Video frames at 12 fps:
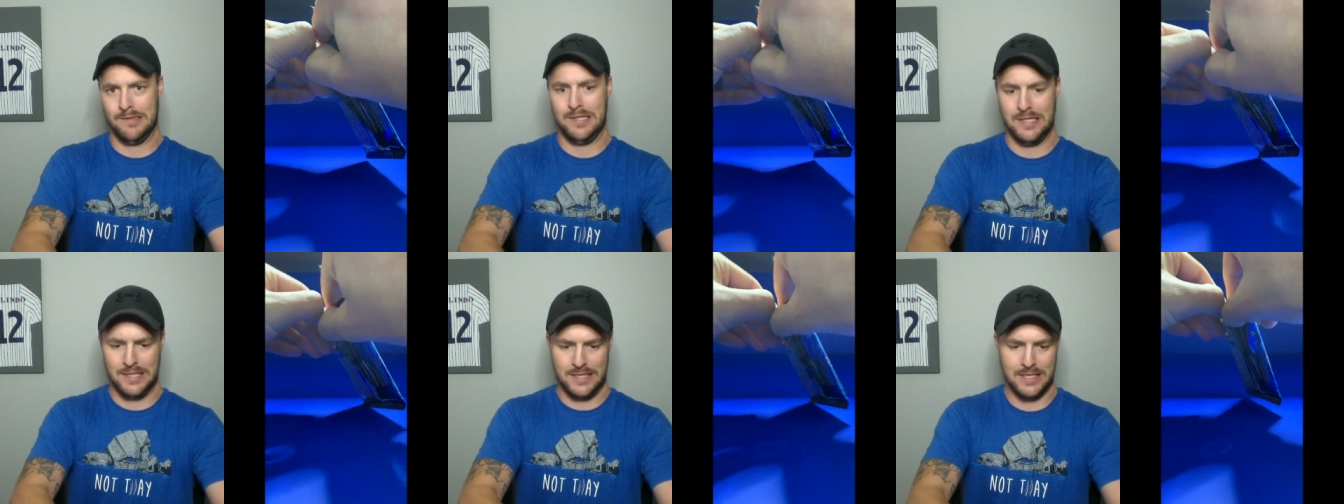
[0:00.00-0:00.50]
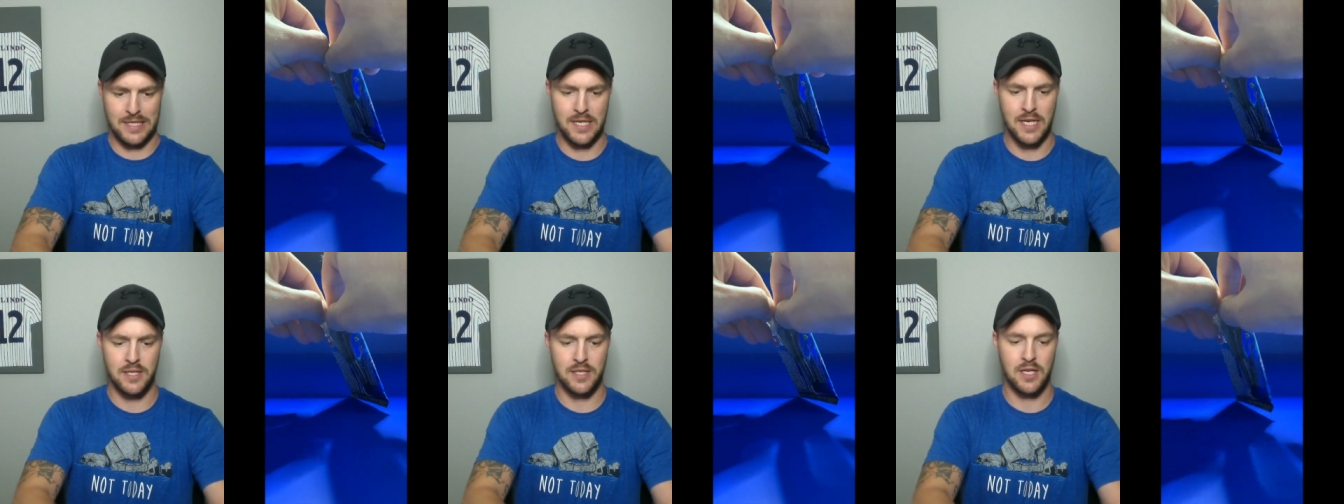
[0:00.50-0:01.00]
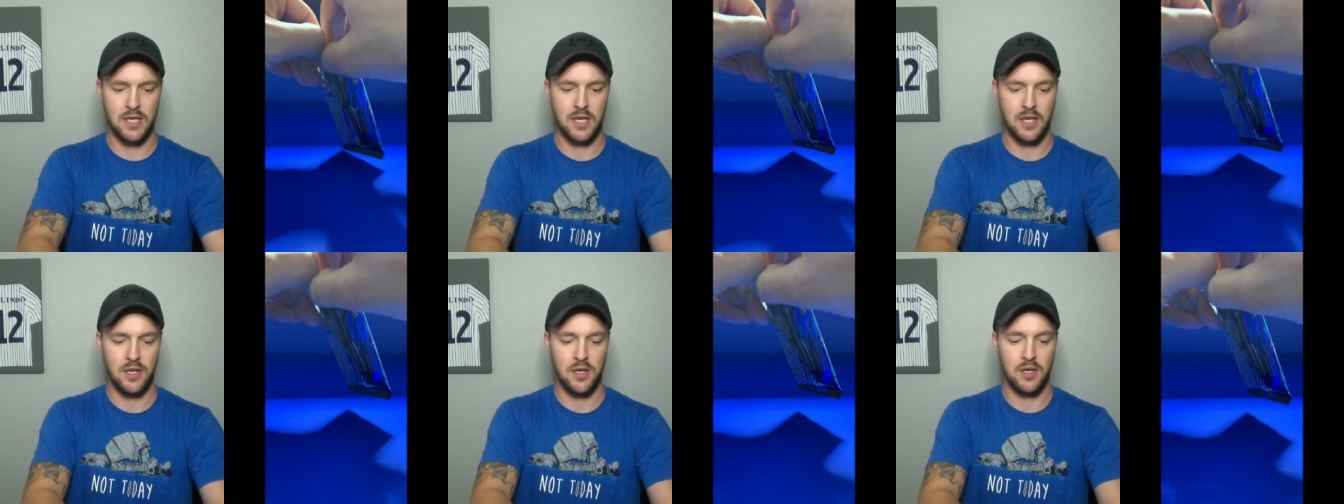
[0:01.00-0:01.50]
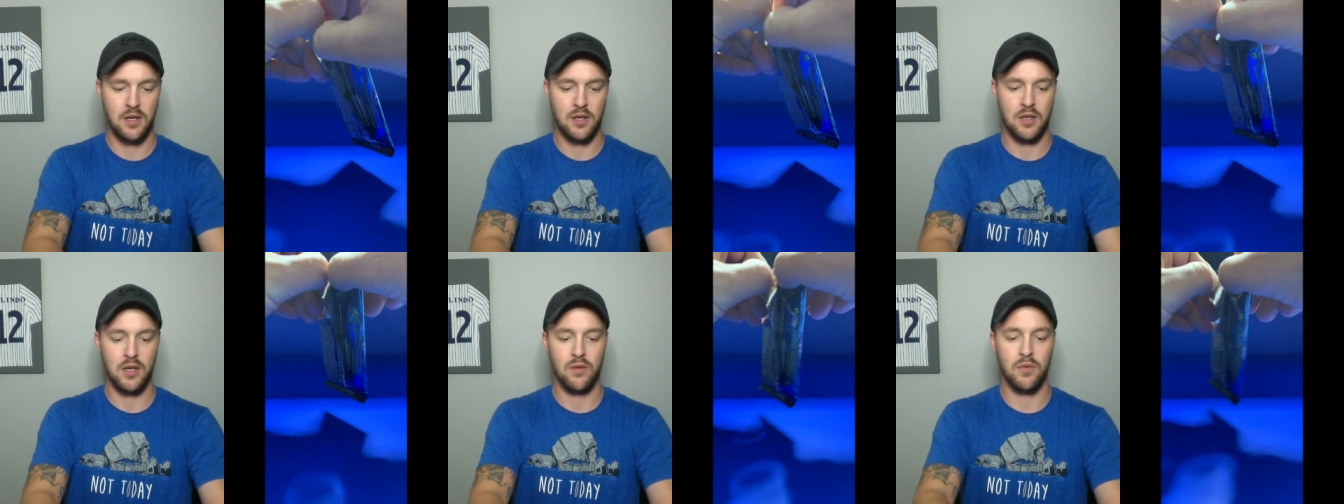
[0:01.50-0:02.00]
see it.
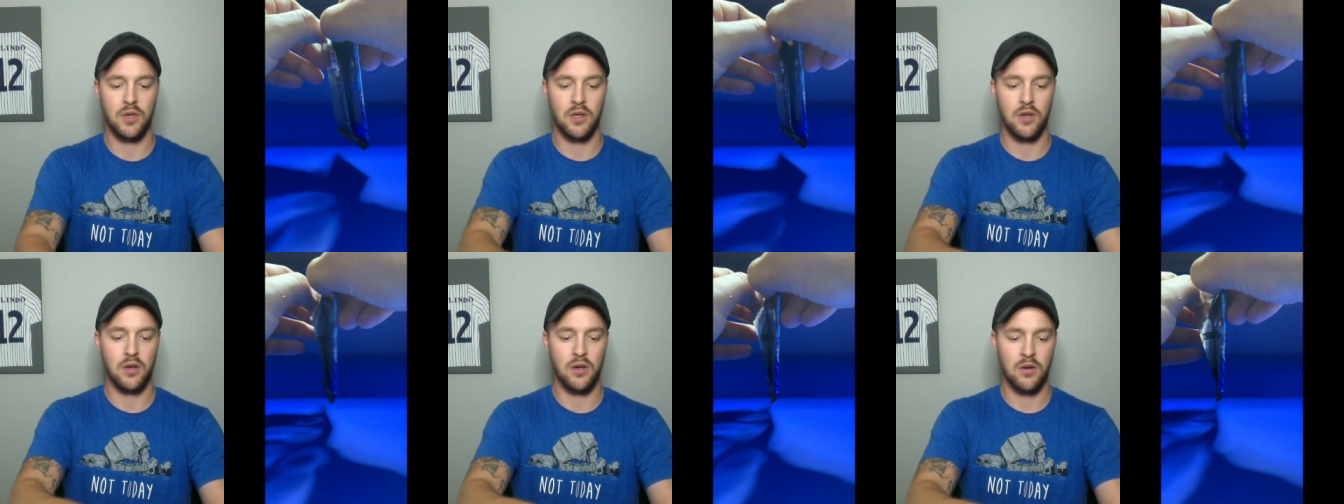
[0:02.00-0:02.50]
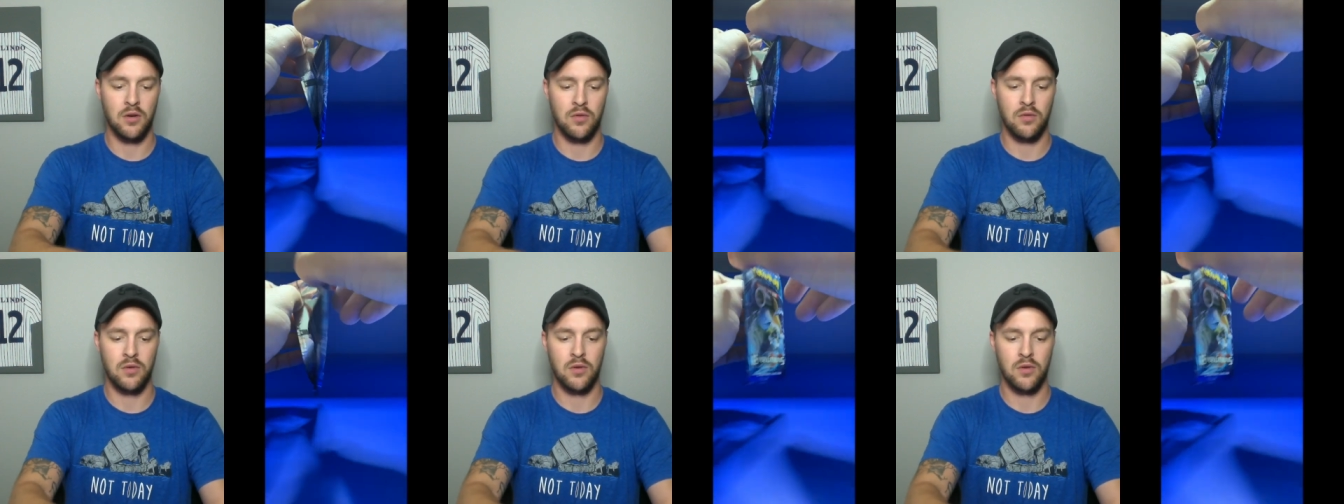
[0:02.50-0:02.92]
There we go.